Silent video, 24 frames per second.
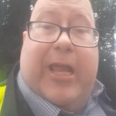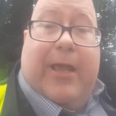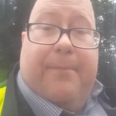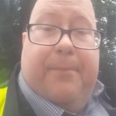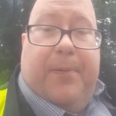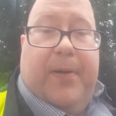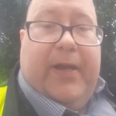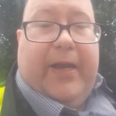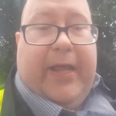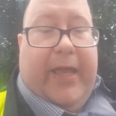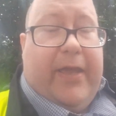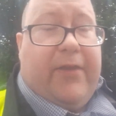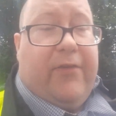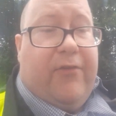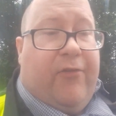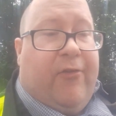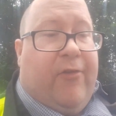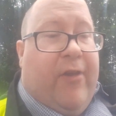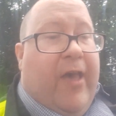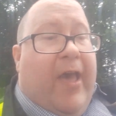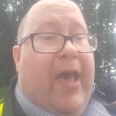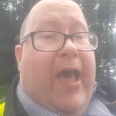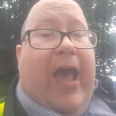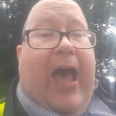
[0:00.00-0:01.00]
police
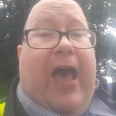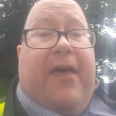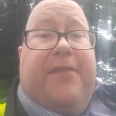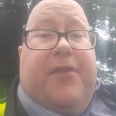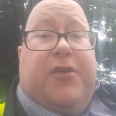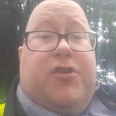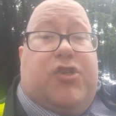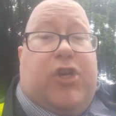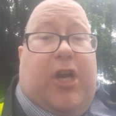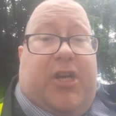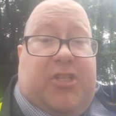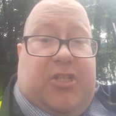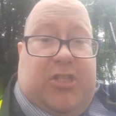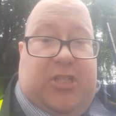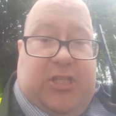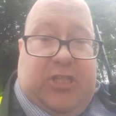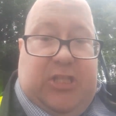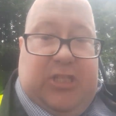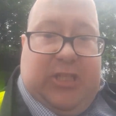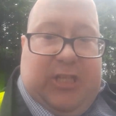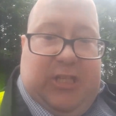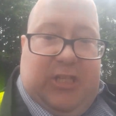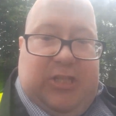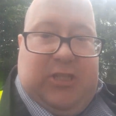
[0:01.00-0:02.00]
and the justice
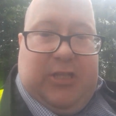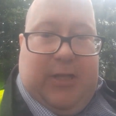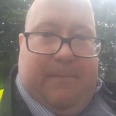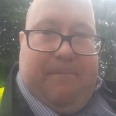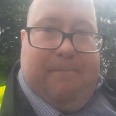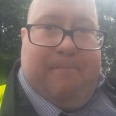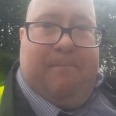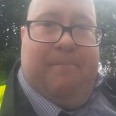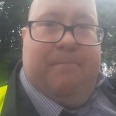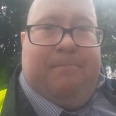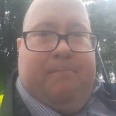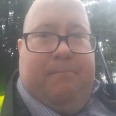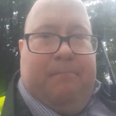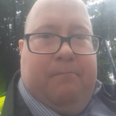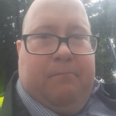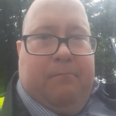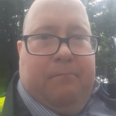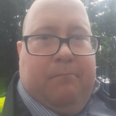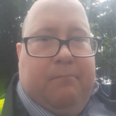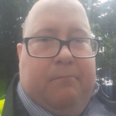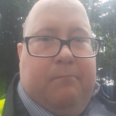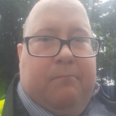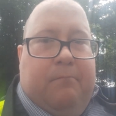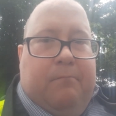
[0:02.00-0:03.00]
system.
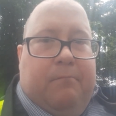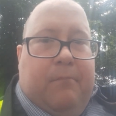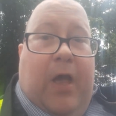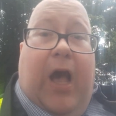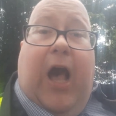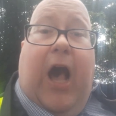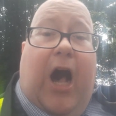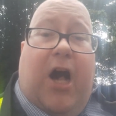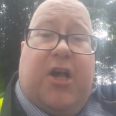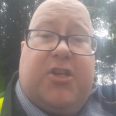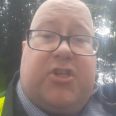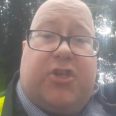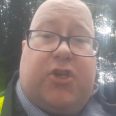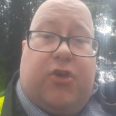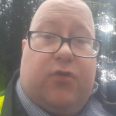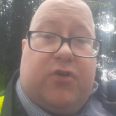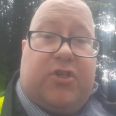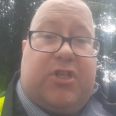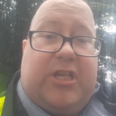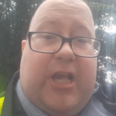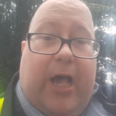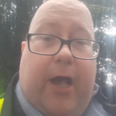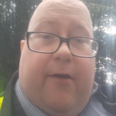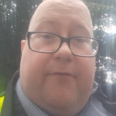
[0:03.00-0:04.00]
Ask
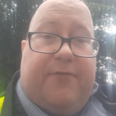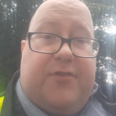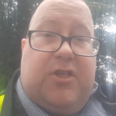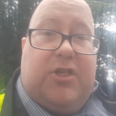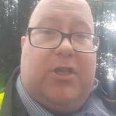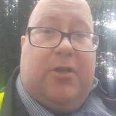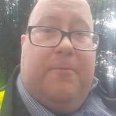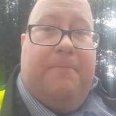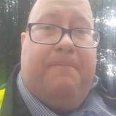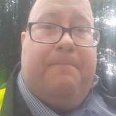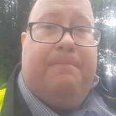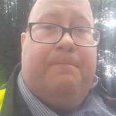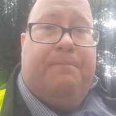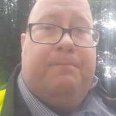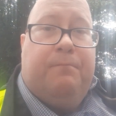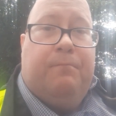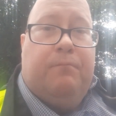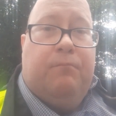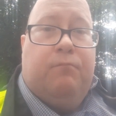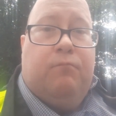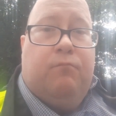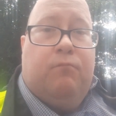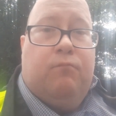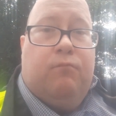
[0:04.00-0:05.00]
yourselves,
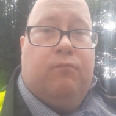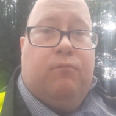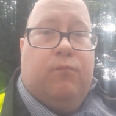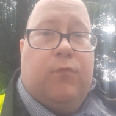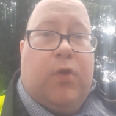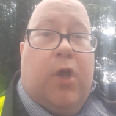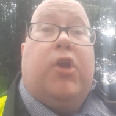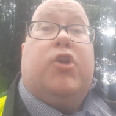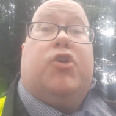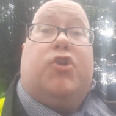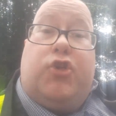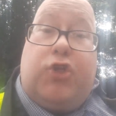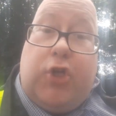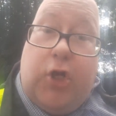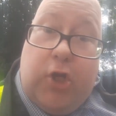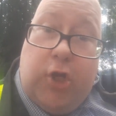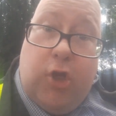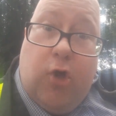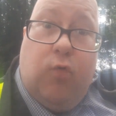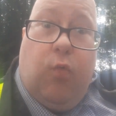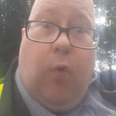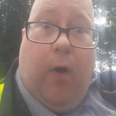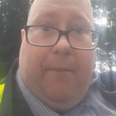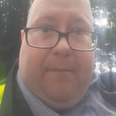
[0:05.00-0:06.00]
do
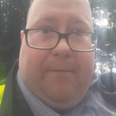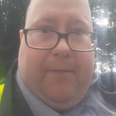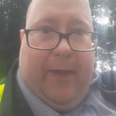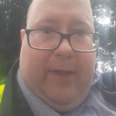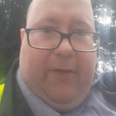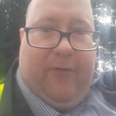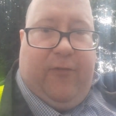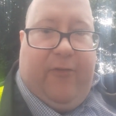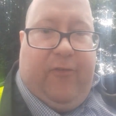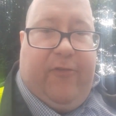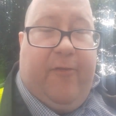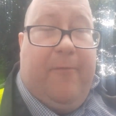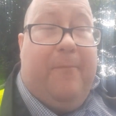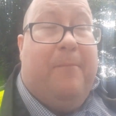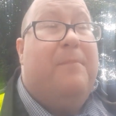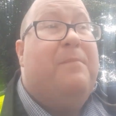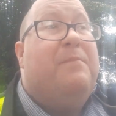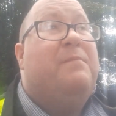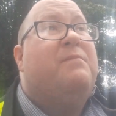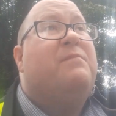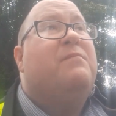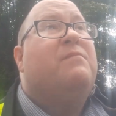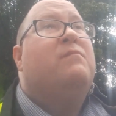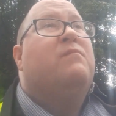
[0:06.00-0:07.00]
you want this?
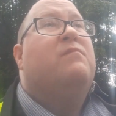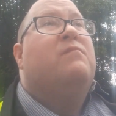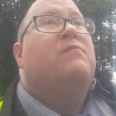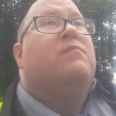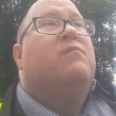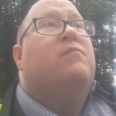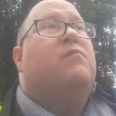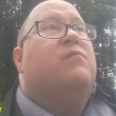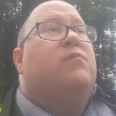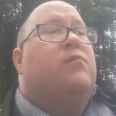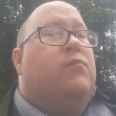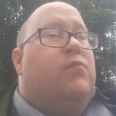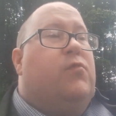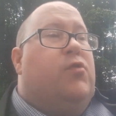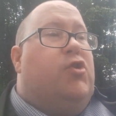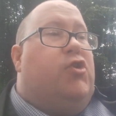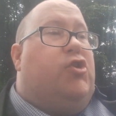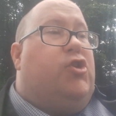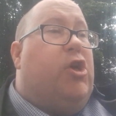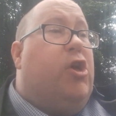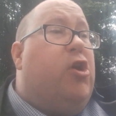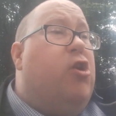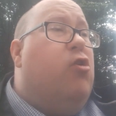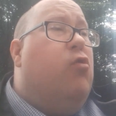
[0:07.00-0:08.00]

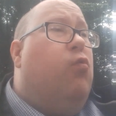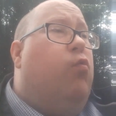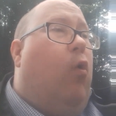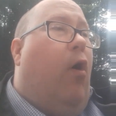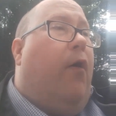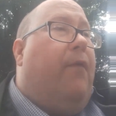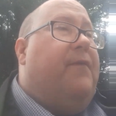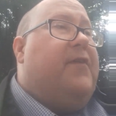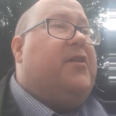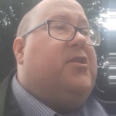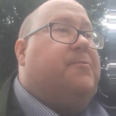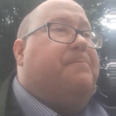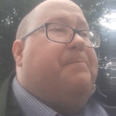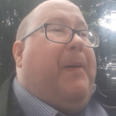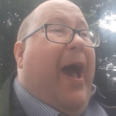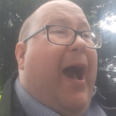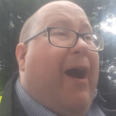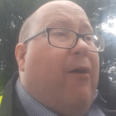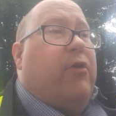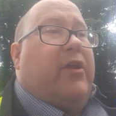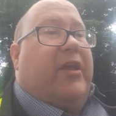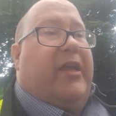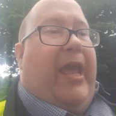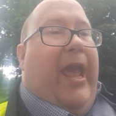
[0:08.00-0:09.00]
Do you want this
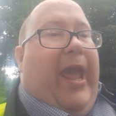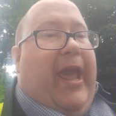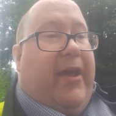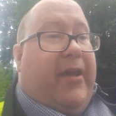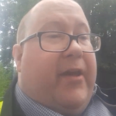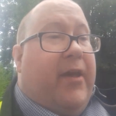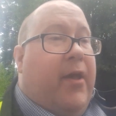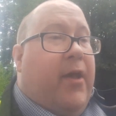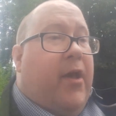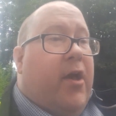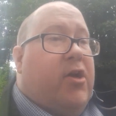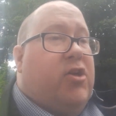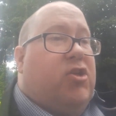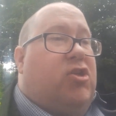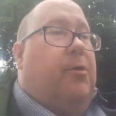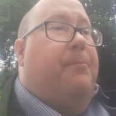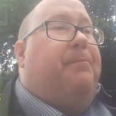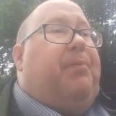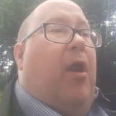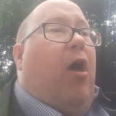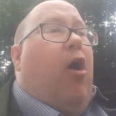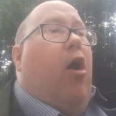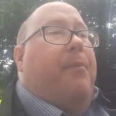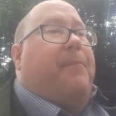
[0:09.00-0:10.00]
powder keg to
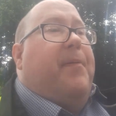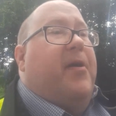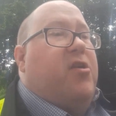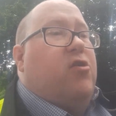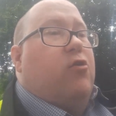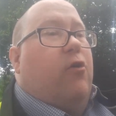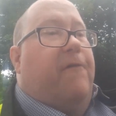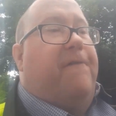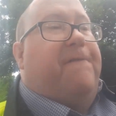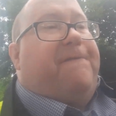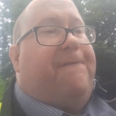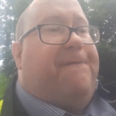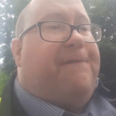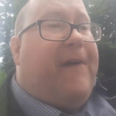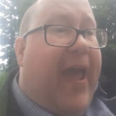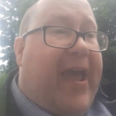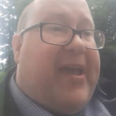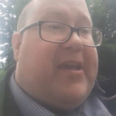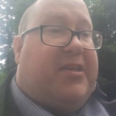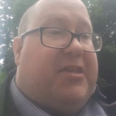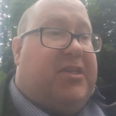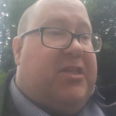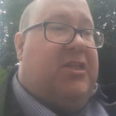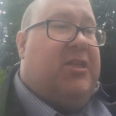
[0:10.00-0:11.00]
blow up in your
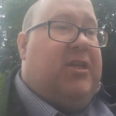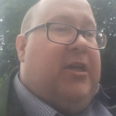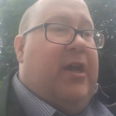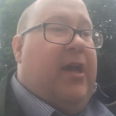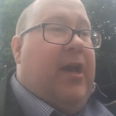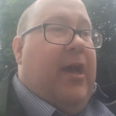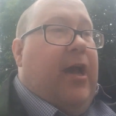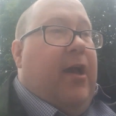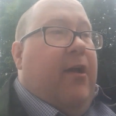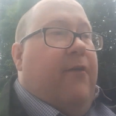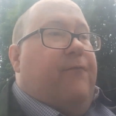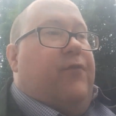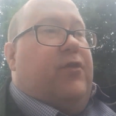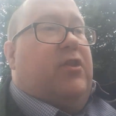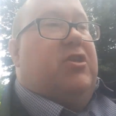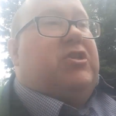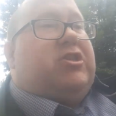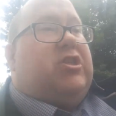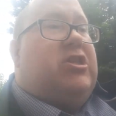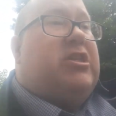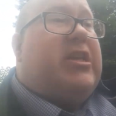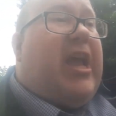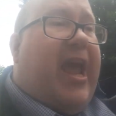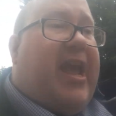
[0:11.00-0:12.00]
face for the
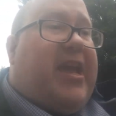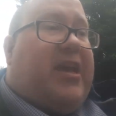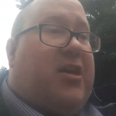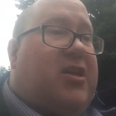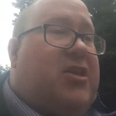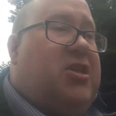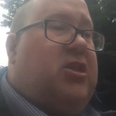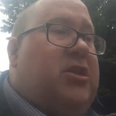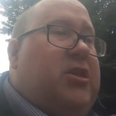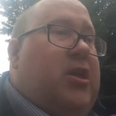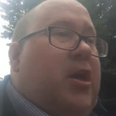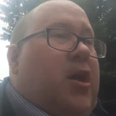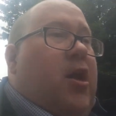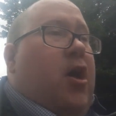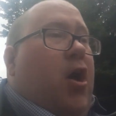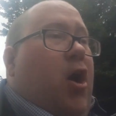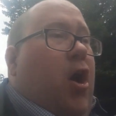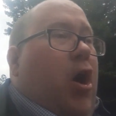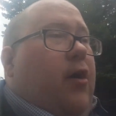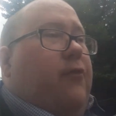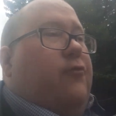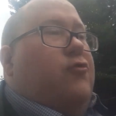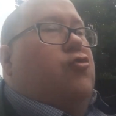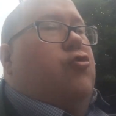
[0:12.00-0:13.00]
sakes
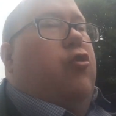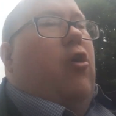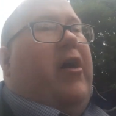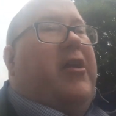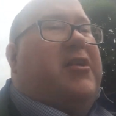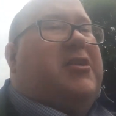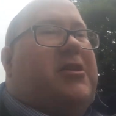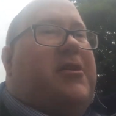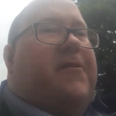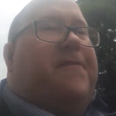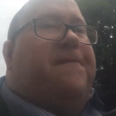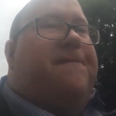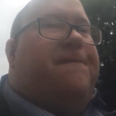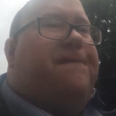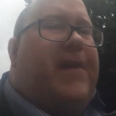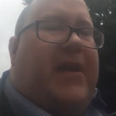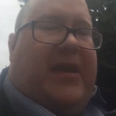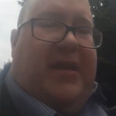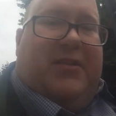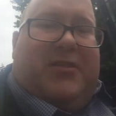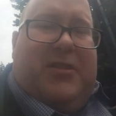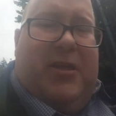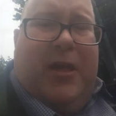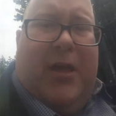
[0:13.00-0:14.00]
of trying to
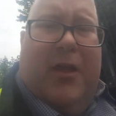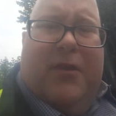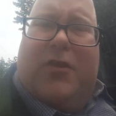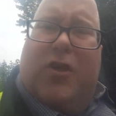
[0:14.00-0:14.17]
defeat the